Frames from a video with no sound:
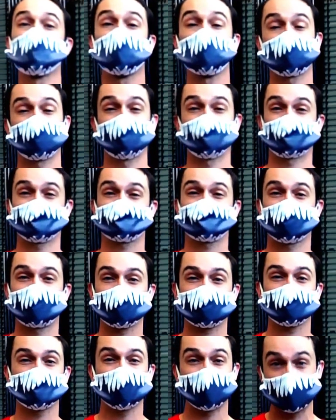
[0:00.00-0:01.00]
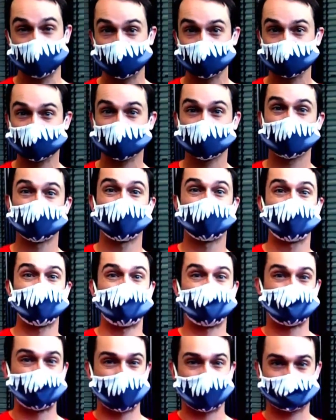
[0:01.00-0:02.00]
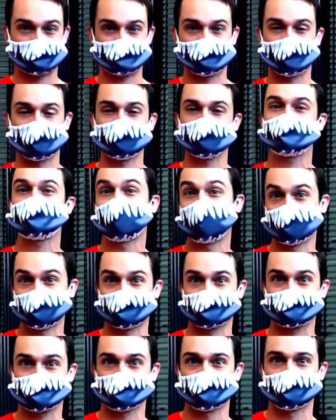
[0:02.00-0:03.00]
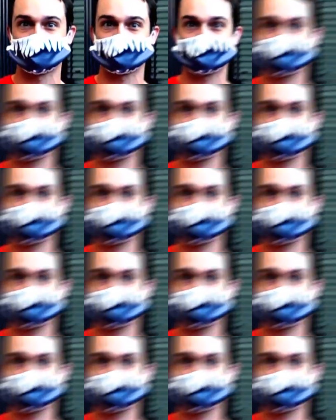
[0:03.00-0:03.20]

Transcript: we're here to talk about backyard dinosaurs.